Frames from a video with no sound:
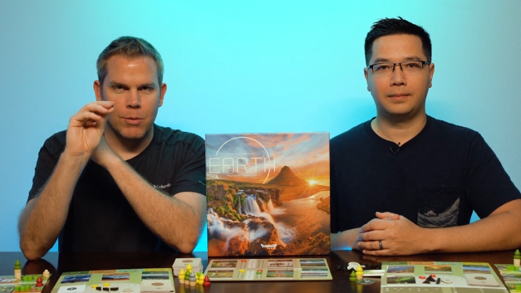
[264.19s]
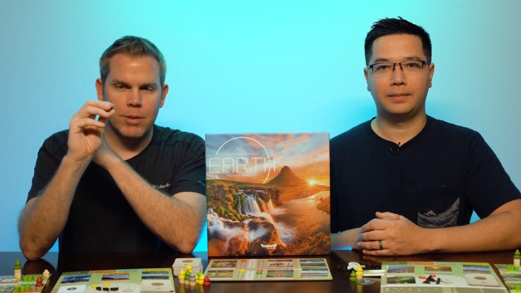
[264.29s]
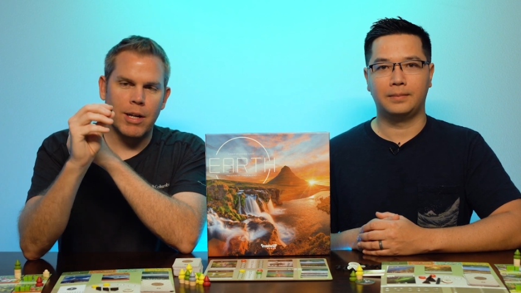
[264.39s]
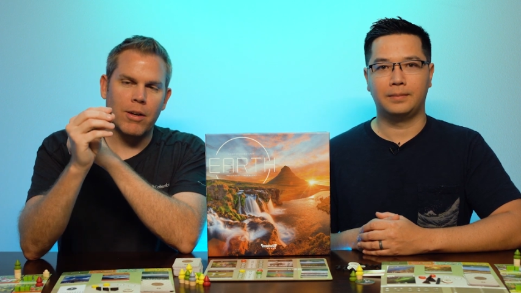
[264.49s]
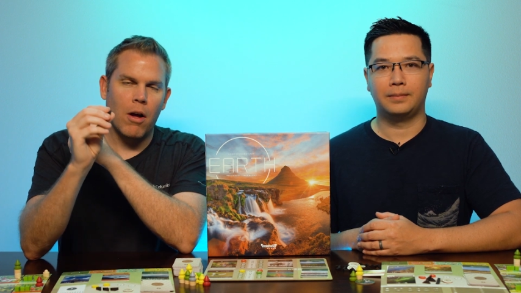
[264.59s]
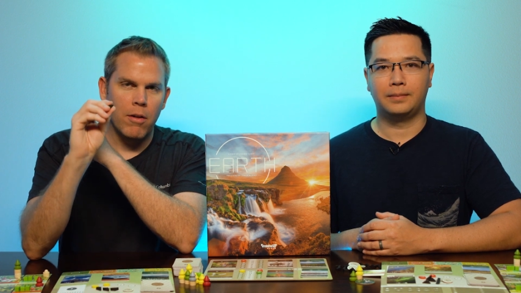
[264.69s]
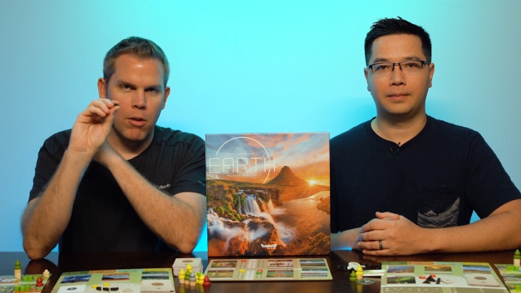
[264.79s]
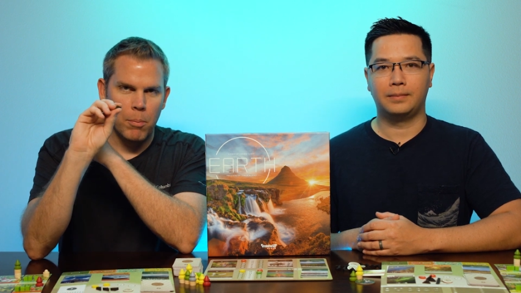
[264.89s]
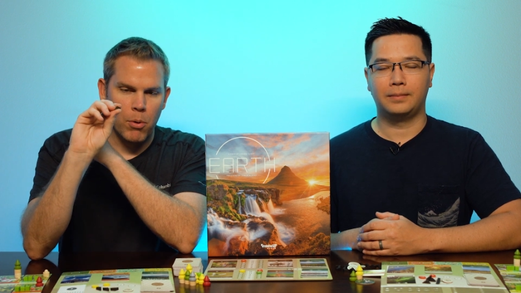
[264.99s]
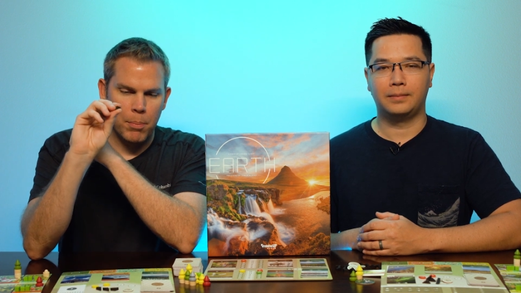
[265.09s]
Speaker 1: which I call the
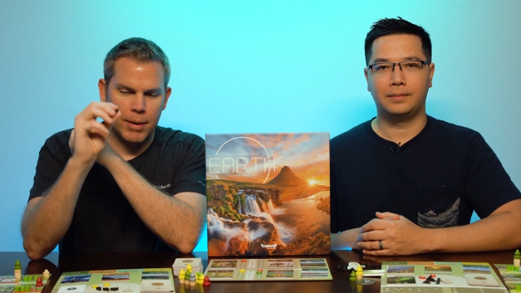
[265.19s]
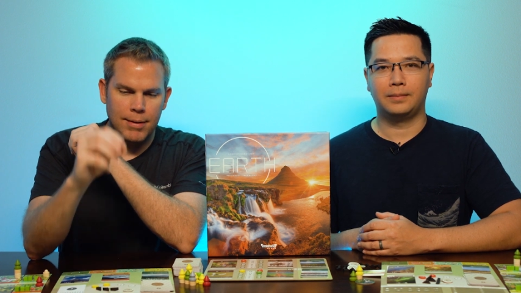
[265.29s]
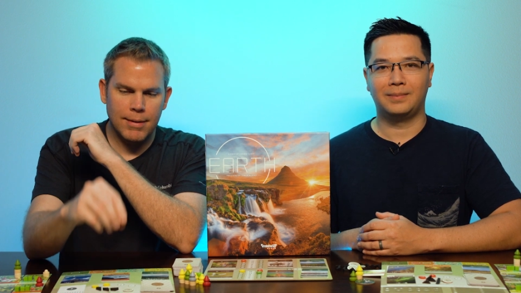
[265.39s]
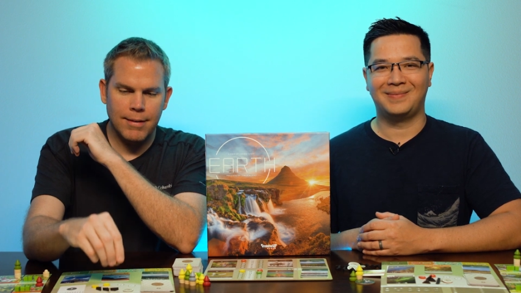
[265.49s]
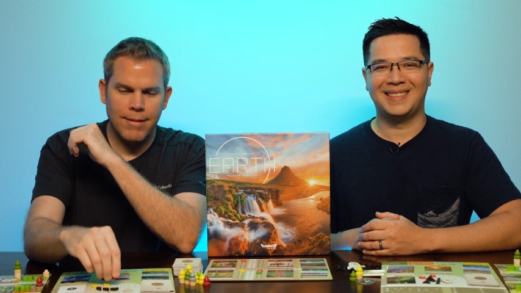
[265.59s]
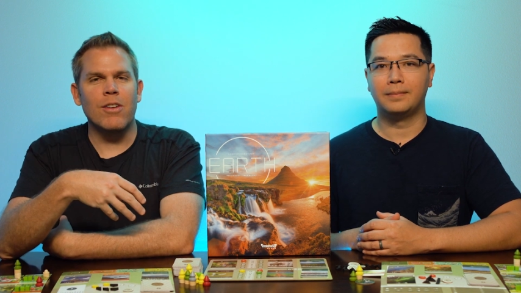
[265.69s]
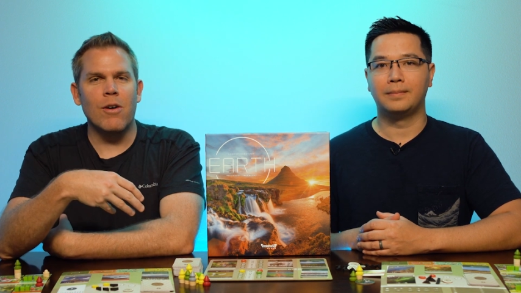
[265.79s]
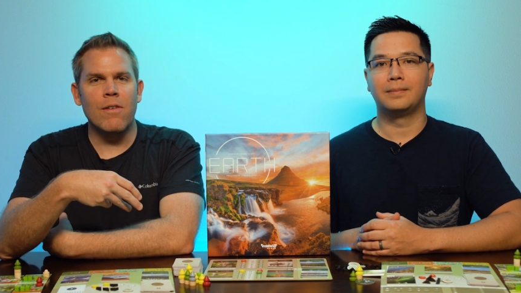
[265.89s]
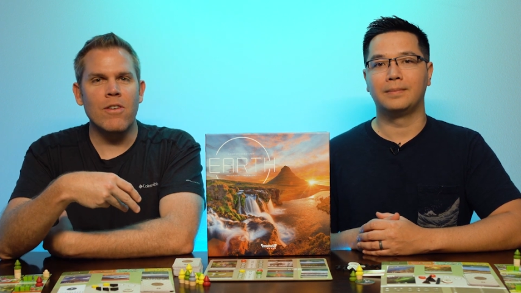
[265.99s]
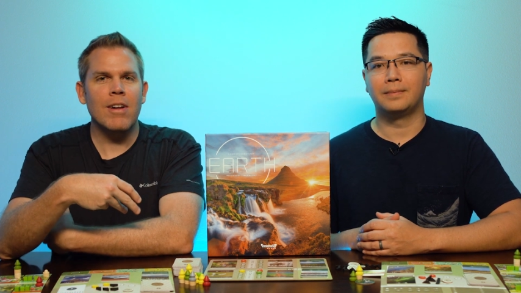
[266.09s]
little poop pieces. So
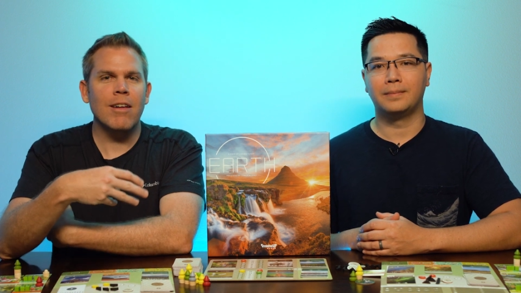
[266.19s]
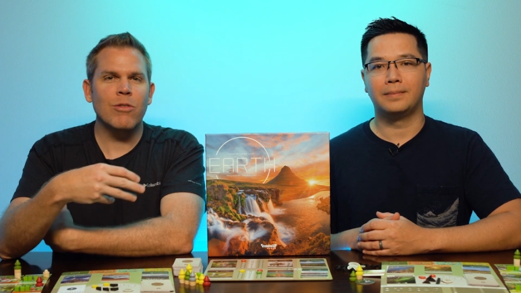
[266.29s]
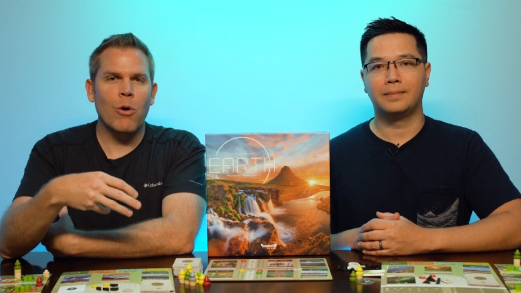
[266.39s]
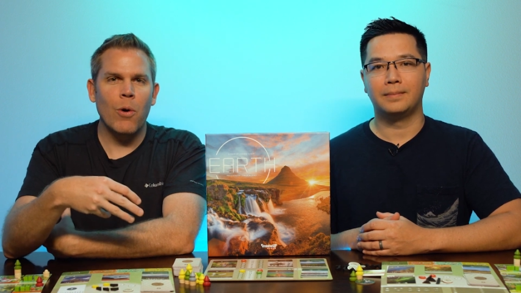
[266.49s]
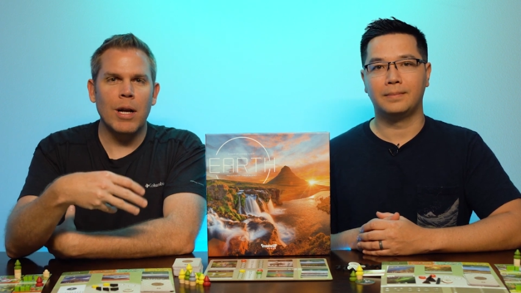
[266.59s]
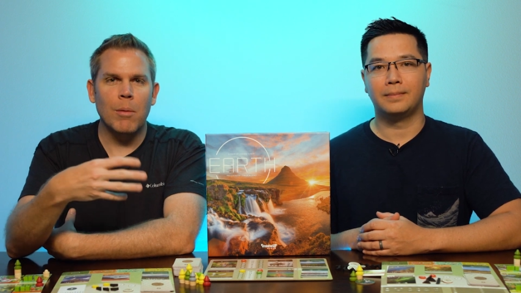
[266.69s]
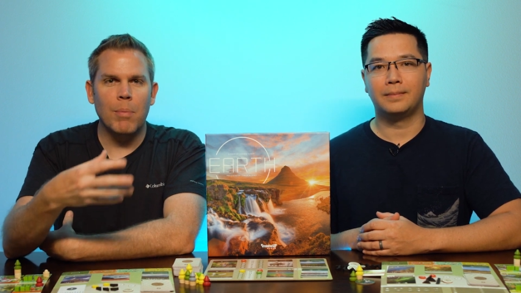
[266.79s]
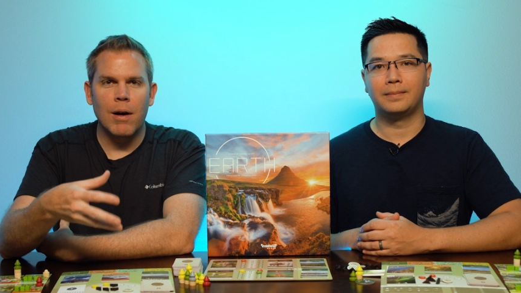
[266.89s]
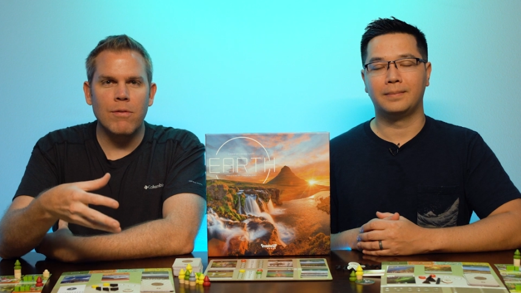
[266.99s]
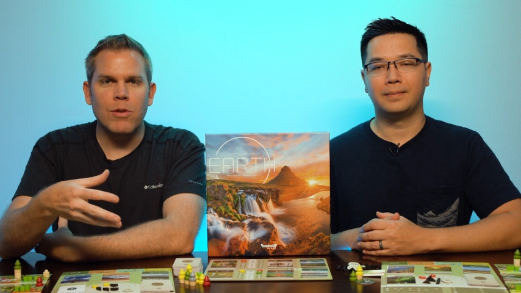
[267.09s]
if you're not scoring above